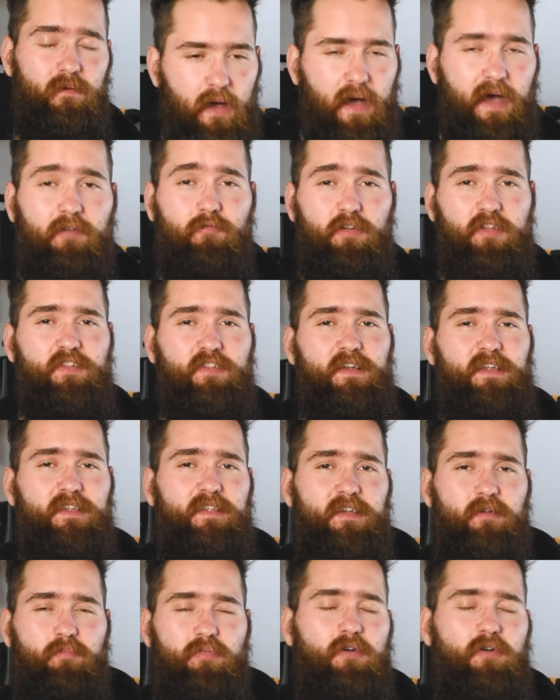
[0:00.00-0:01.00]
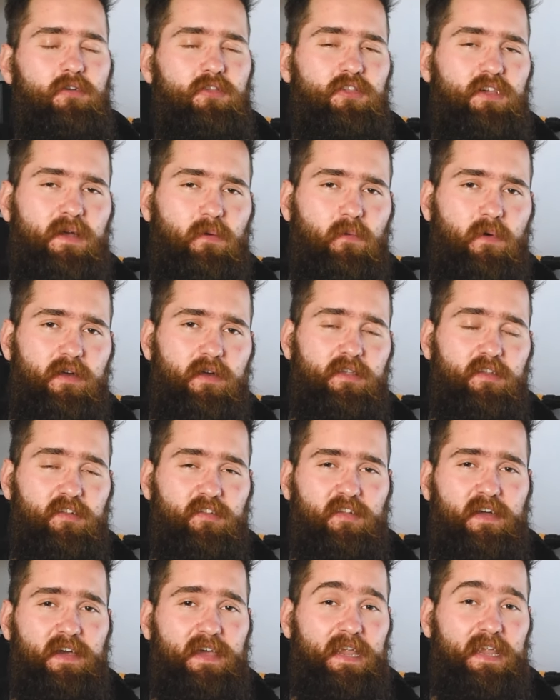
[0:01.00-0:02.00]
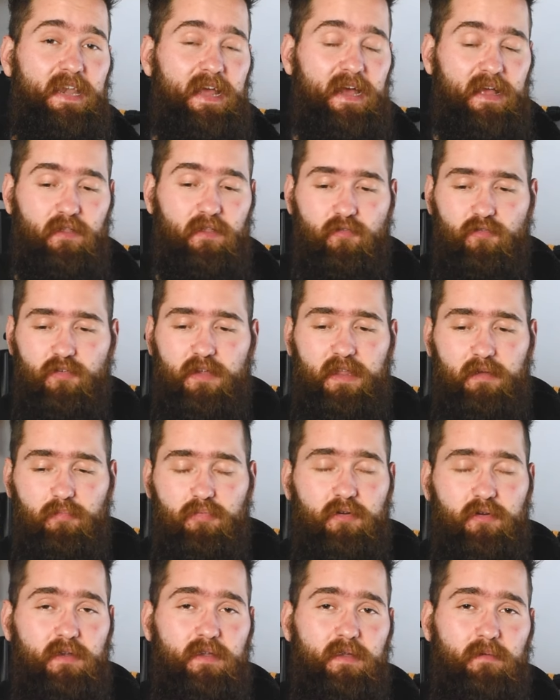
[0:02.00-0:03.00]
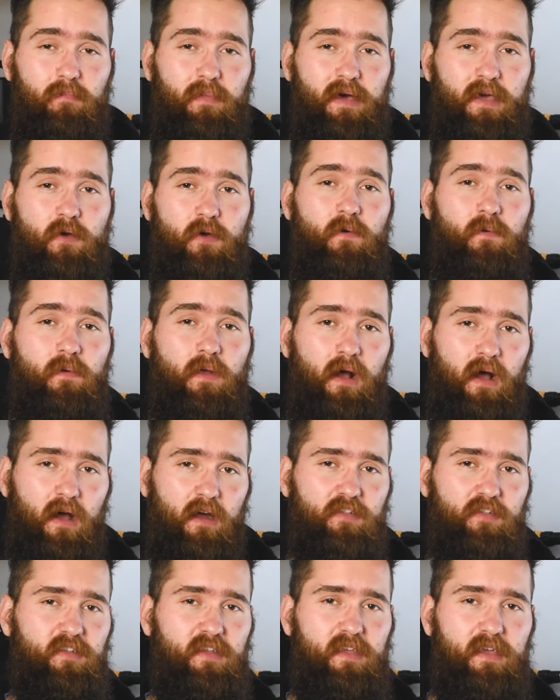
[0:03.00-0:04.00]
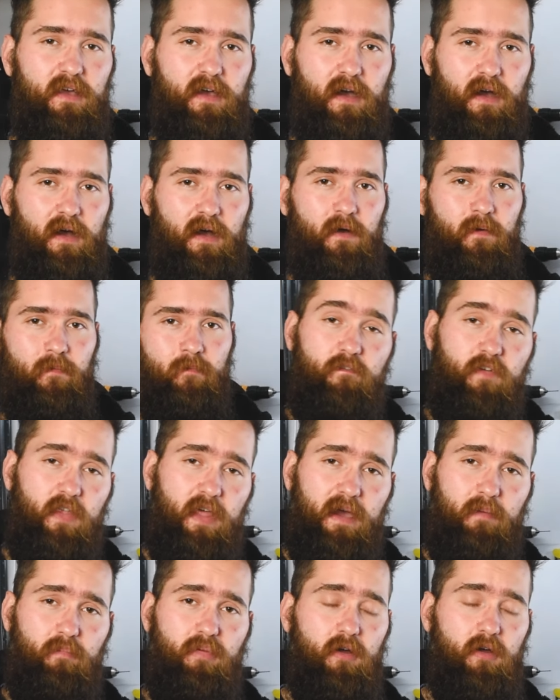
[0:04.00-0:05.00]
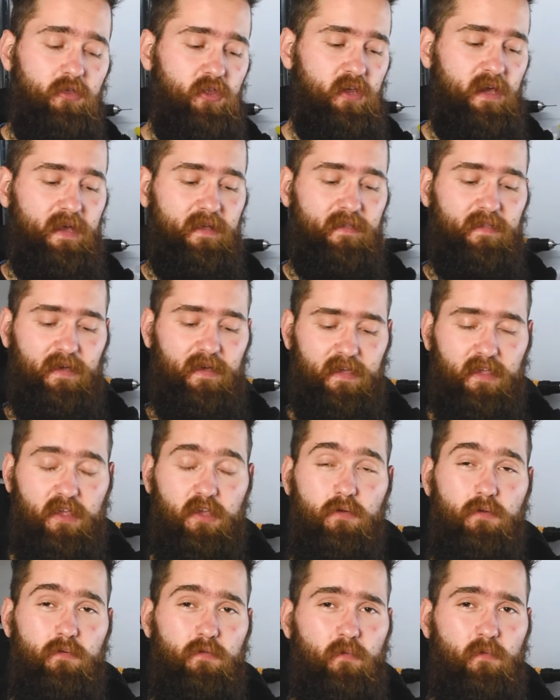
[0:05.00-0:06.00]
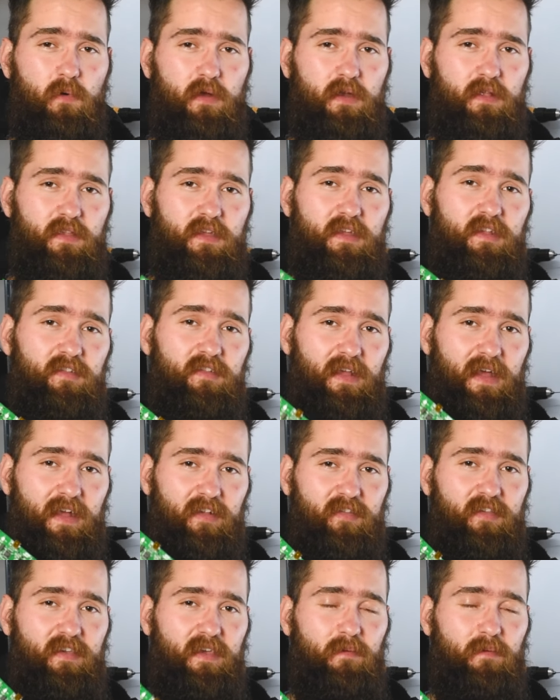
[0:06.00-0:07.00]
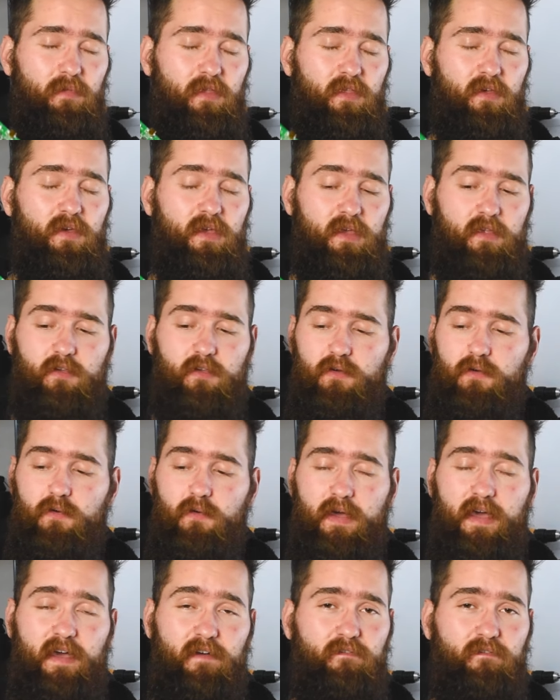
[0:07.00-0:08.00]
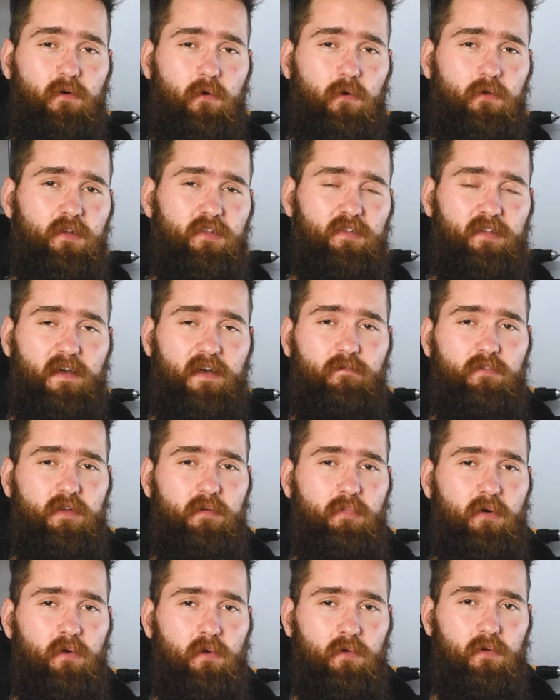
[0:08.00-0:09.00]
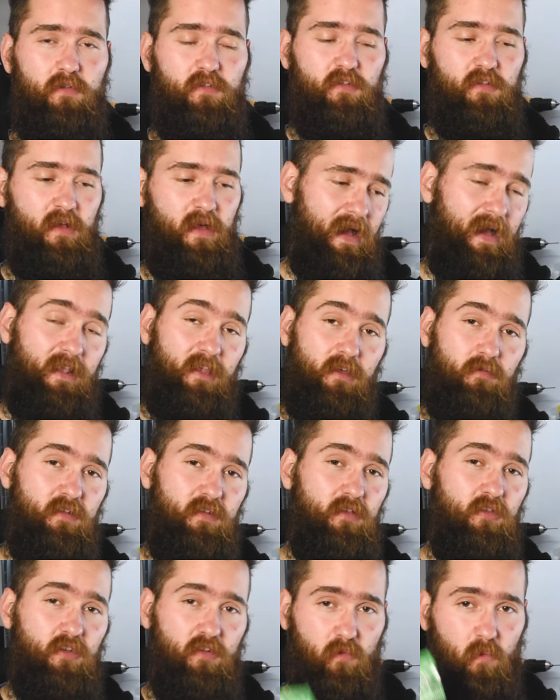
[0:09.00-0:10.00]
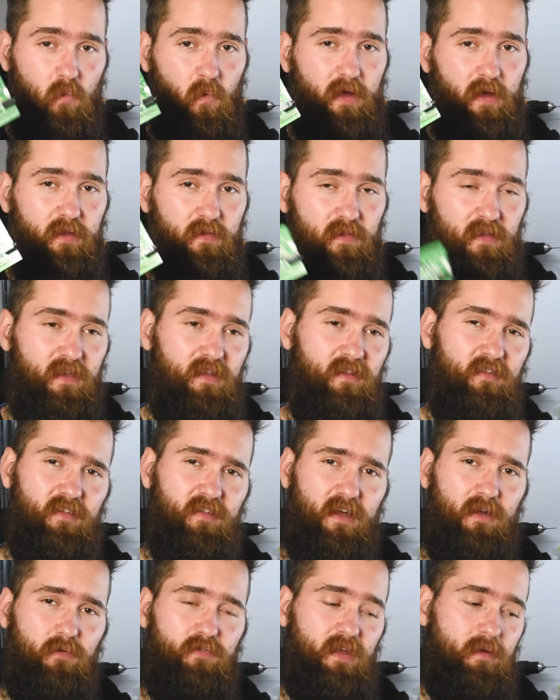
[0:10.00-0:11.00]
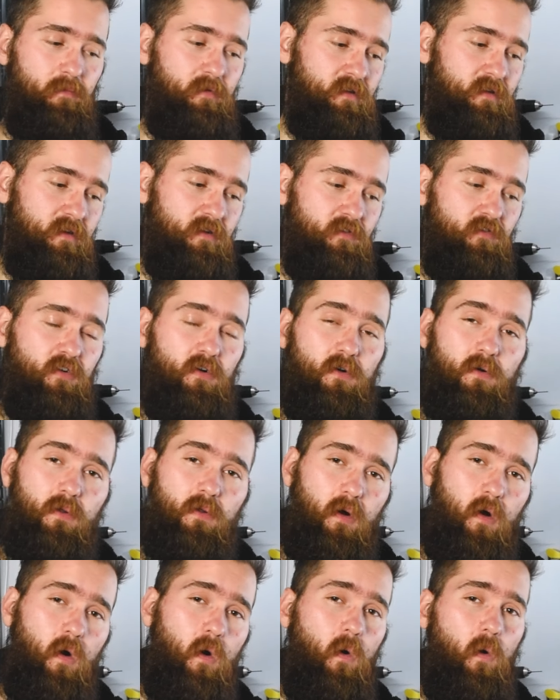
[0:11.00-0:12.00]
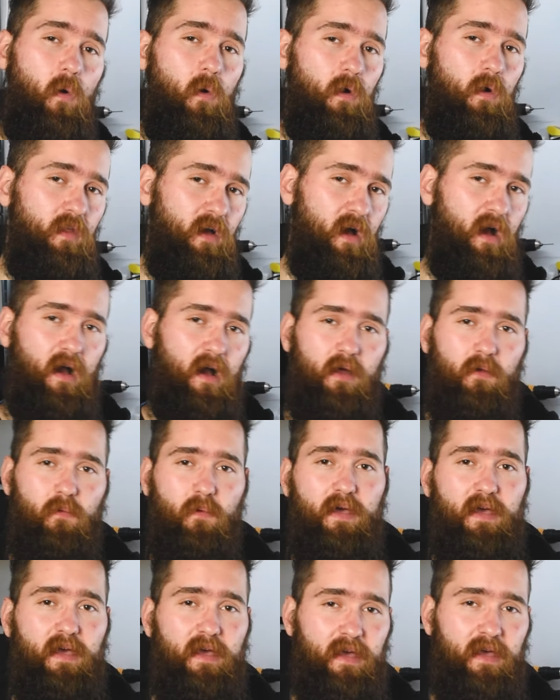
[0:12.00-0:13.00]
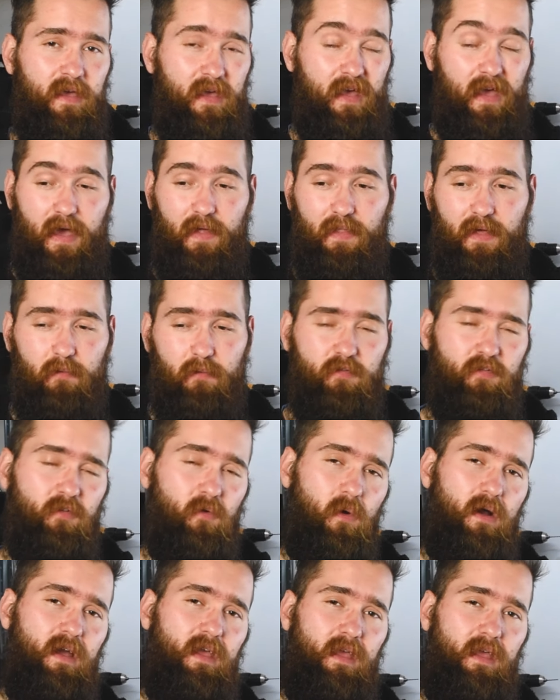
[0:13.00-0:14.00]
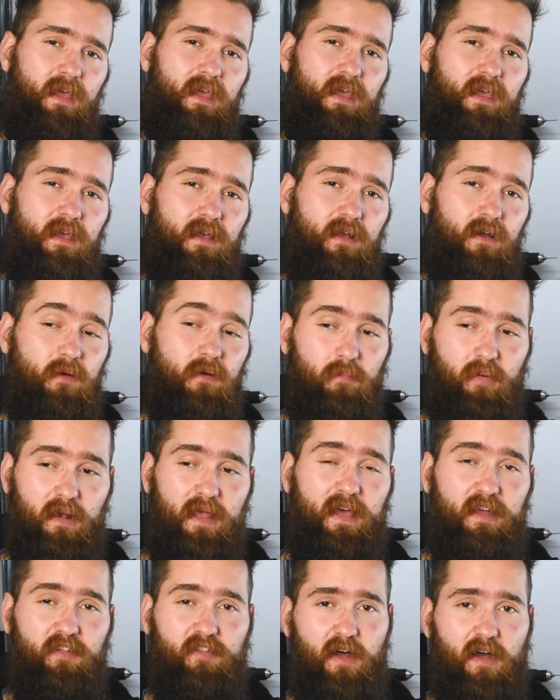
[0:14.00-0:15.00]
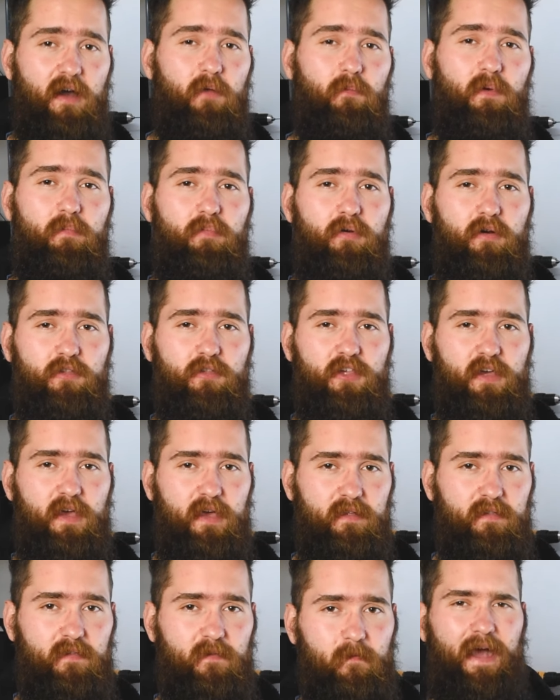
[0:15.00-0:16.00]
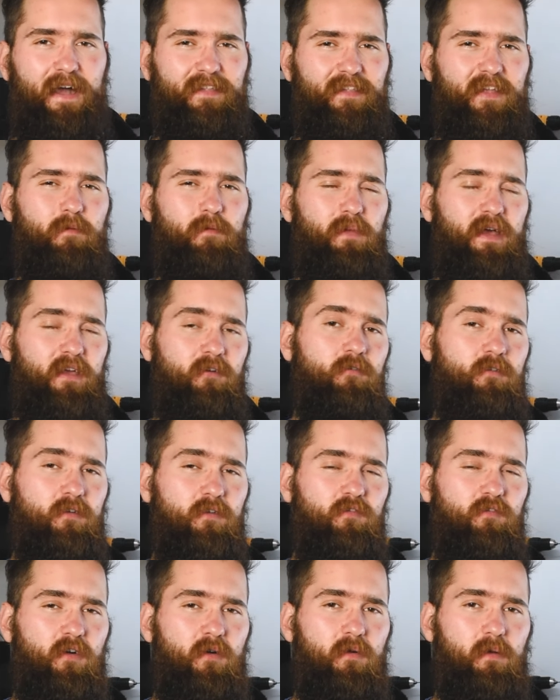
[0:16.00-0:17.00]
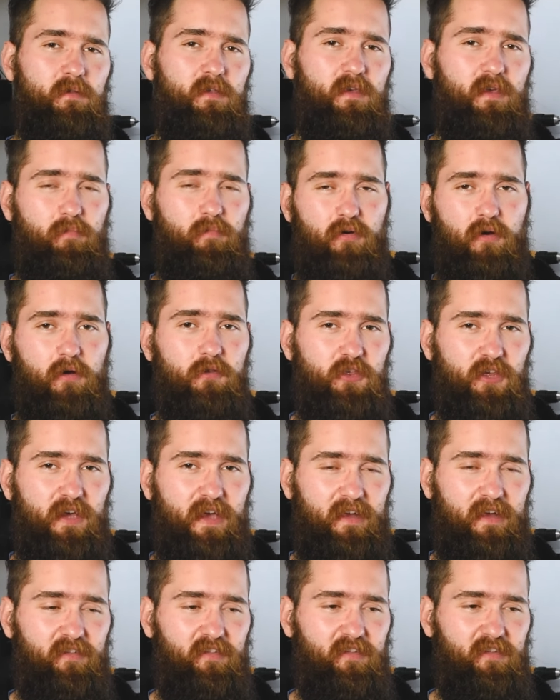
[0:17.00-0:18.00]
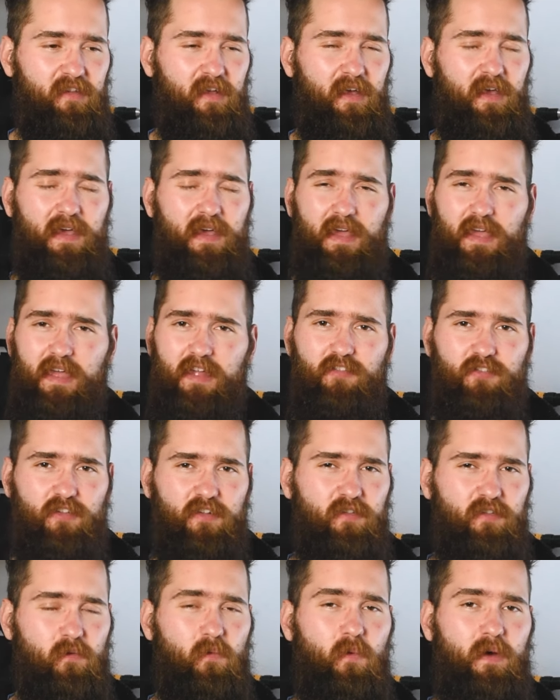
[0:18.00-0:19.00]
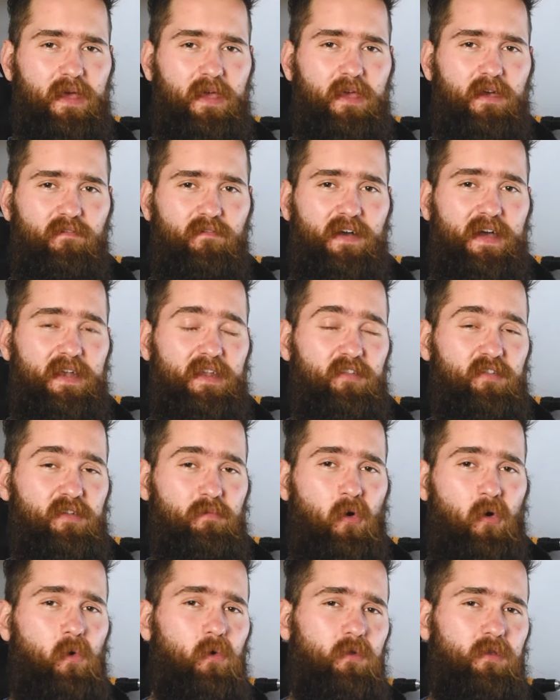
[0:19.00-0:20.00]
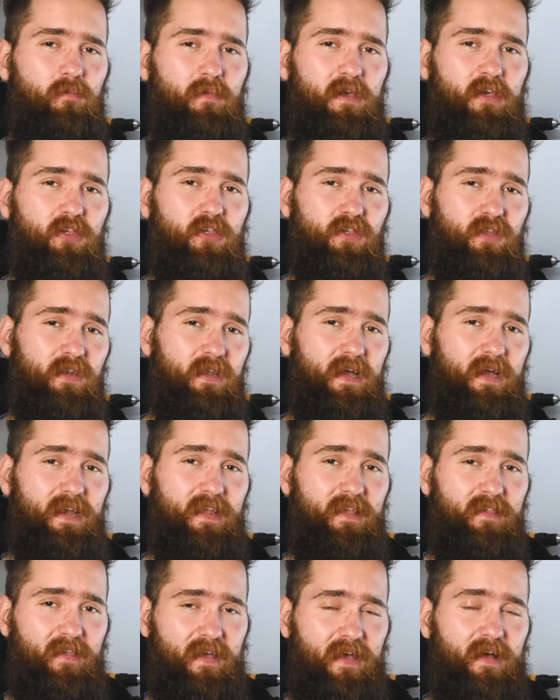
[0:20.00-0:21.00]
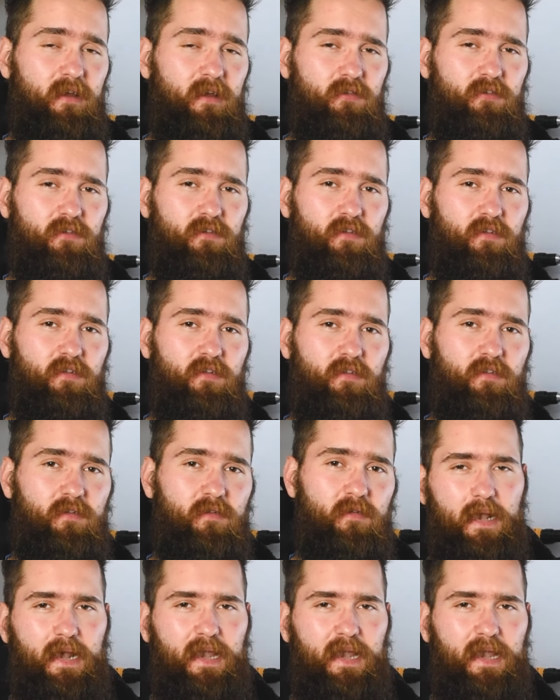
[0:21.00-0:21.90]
I recently did a project where I designed and 3D printed my own RC car. For that project, I used one of these STM32F4 Discovery boards, and using just one of these, I was able to control all the hardware, and that was quite a complex hardware project. Adding a microcontroller to your projects is just a way of adding some automation and intelligence.